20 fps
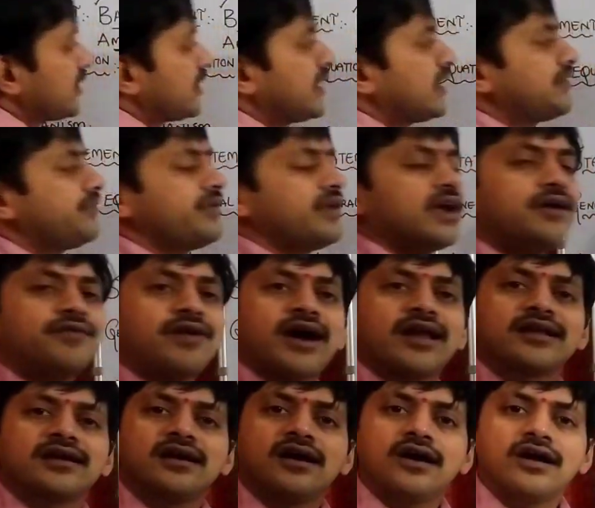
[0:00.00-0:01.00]
Here we have
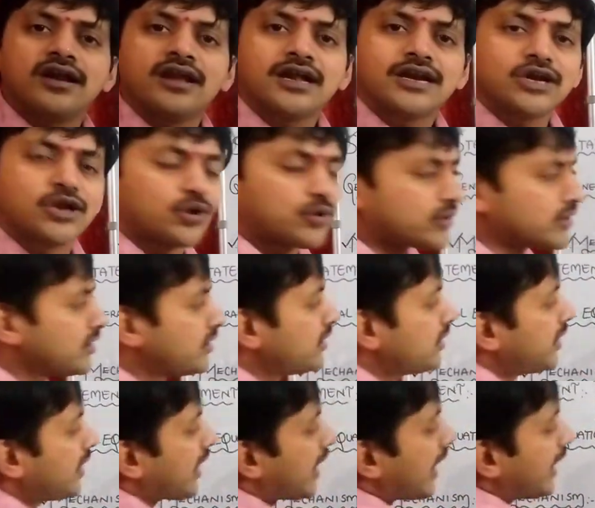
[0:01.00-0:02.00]
alcohol or not?
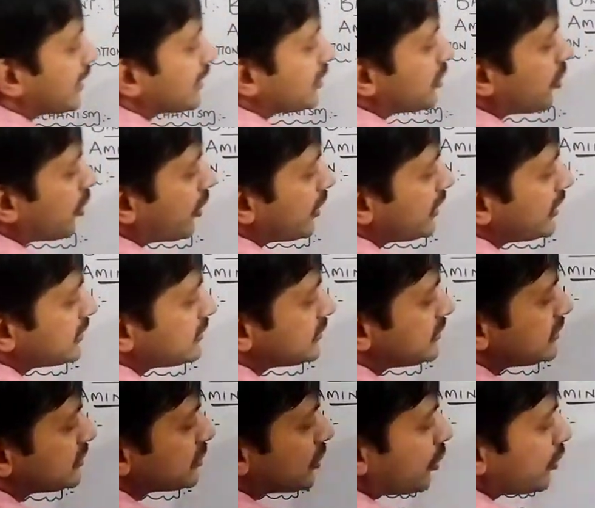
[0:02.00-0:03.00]
Alcohol
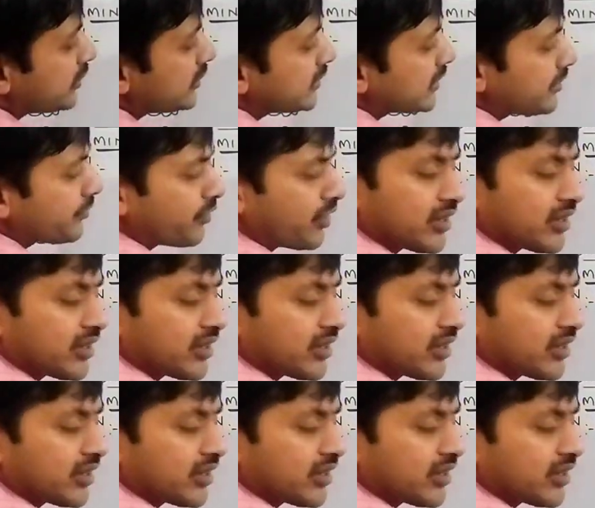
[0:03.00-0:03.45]
is dissolved in the